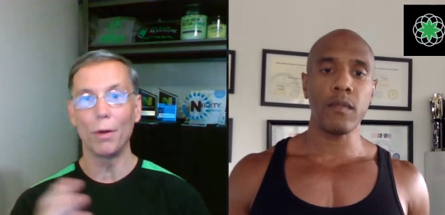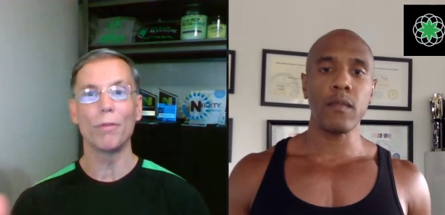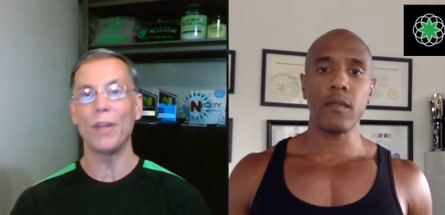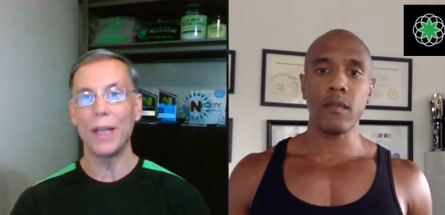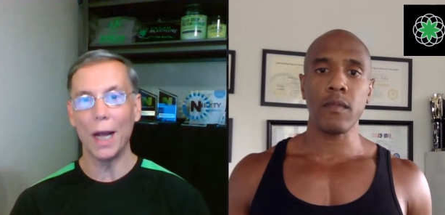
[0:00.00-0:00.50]
Speaker 1: your
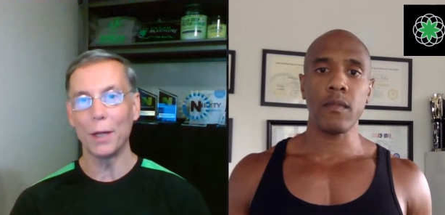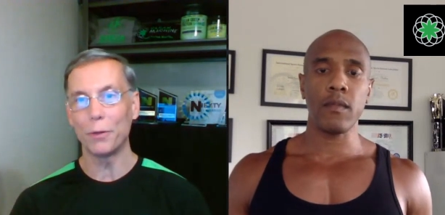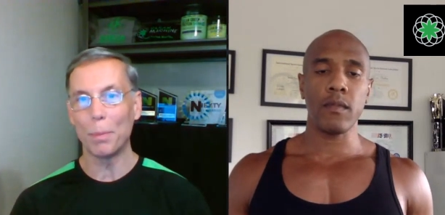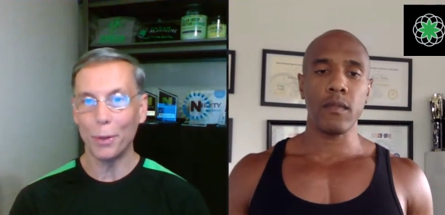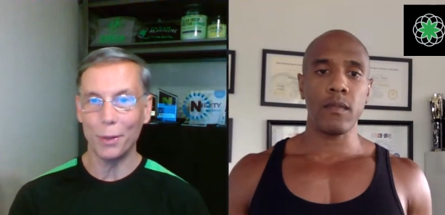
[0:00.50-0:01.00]
vegan
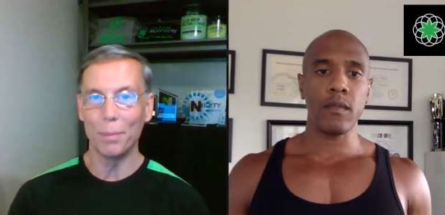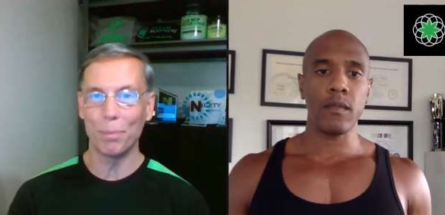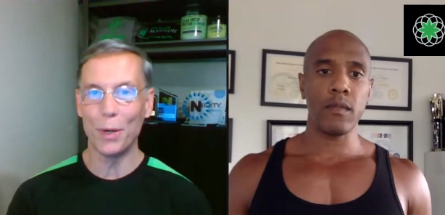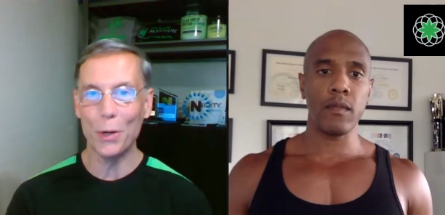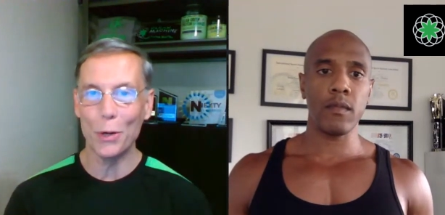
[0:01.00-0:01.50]

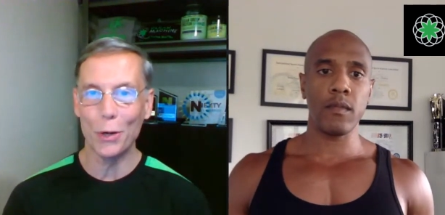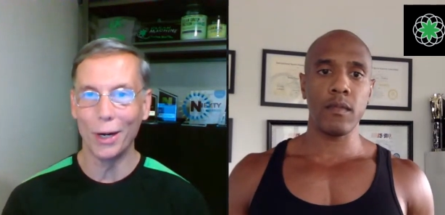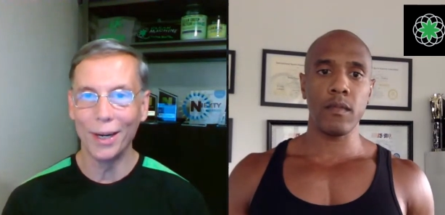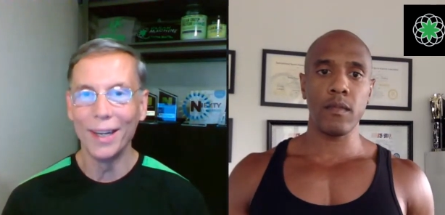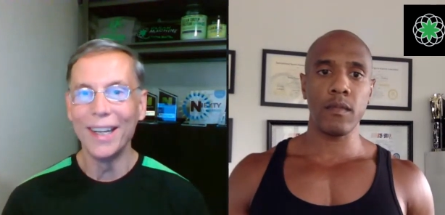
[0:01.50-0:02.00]

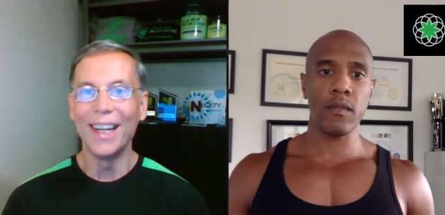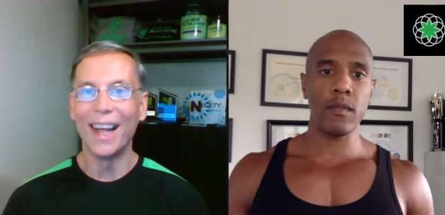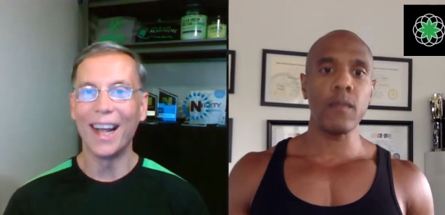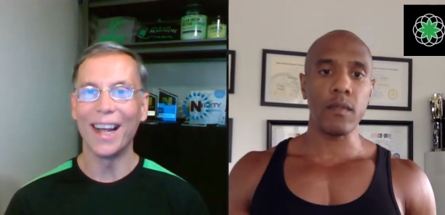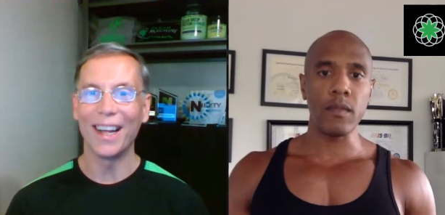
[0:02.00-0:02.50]
entrepreneur,
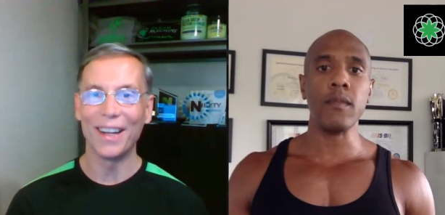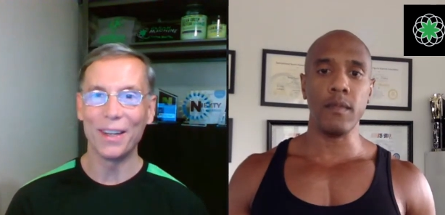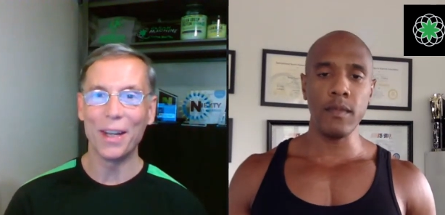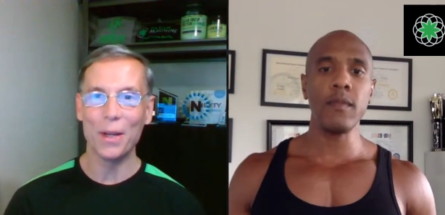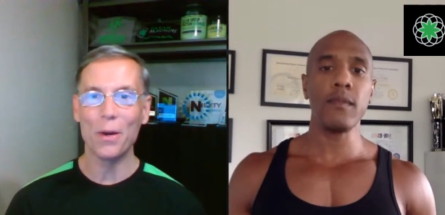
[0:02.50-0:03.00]

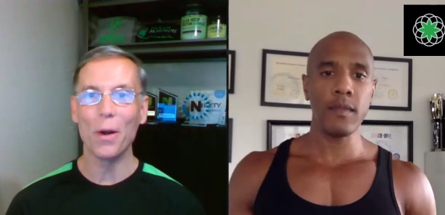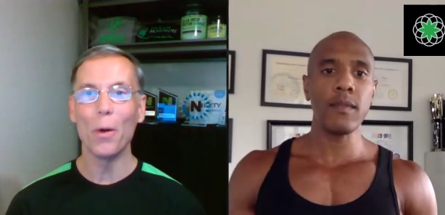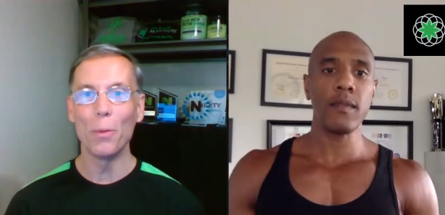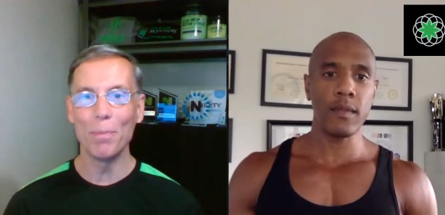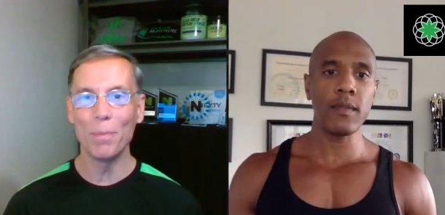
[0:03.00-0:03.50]
uh, got your
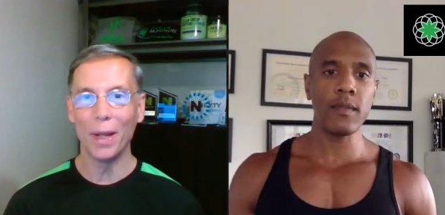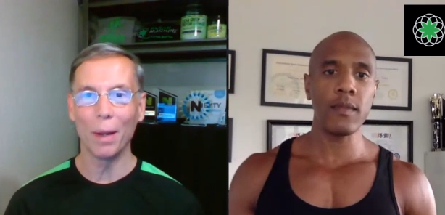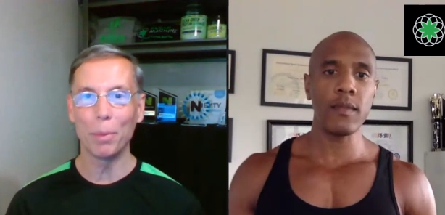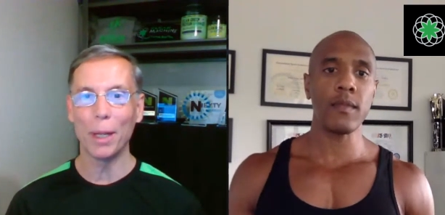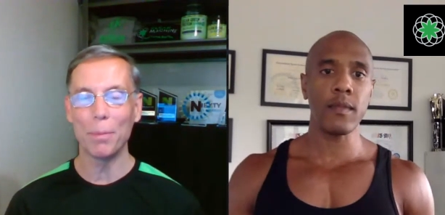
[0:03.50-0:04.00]
own
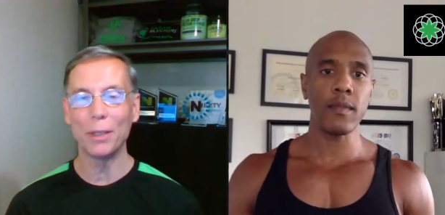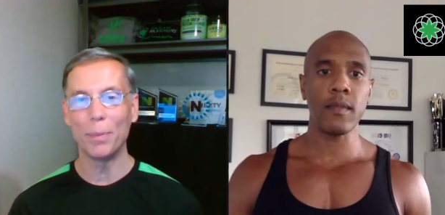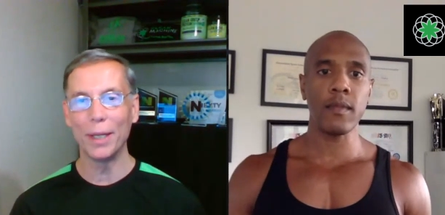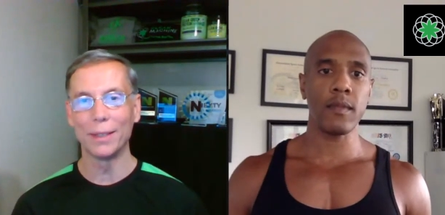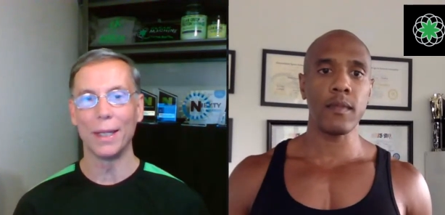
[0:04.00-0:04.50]
uh, plant
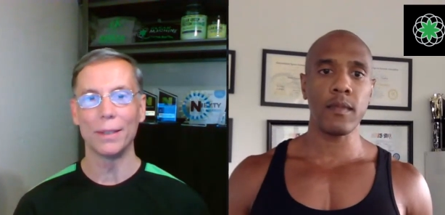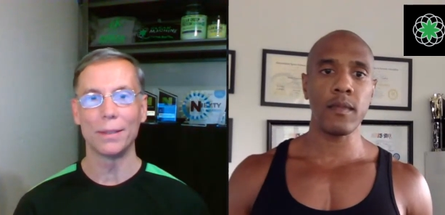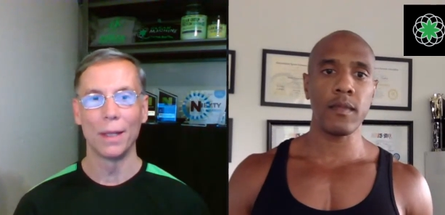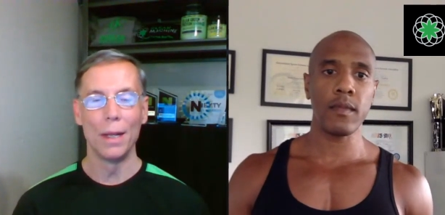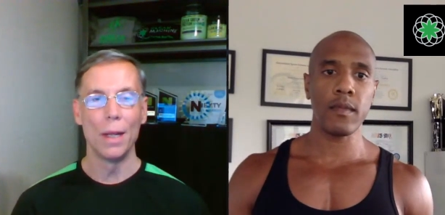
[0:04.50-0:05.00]
based business.